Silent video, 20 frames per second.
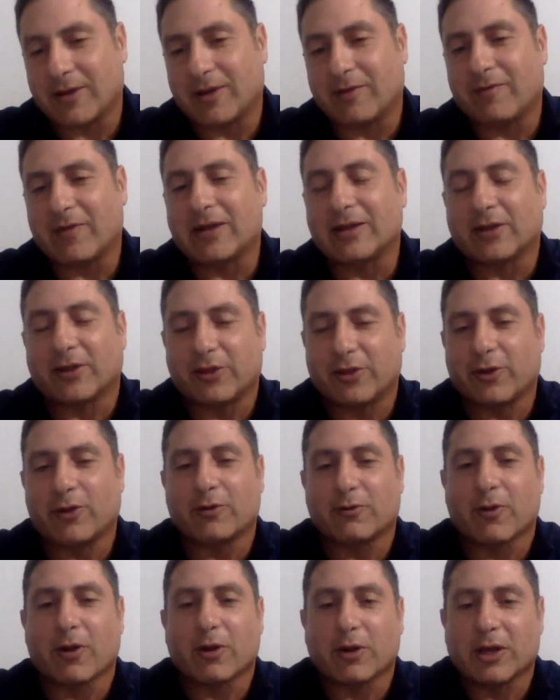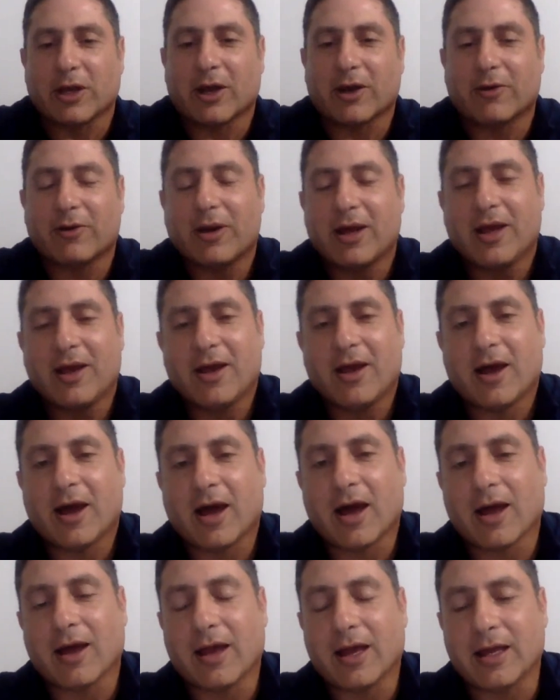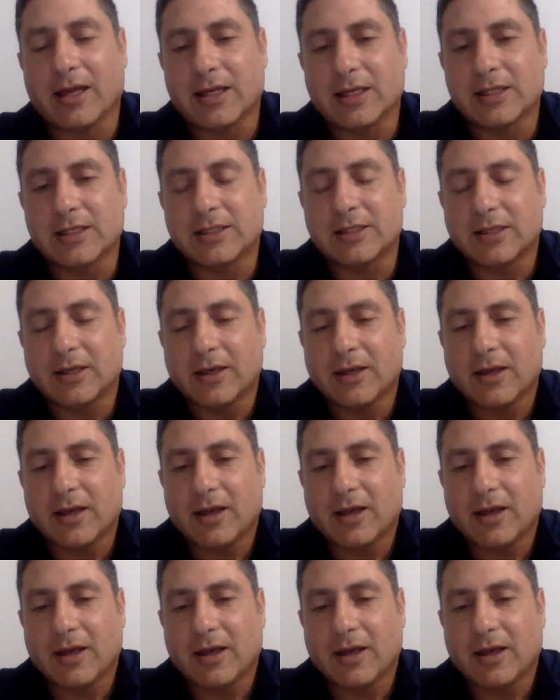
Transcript: invent the third rodeo. It is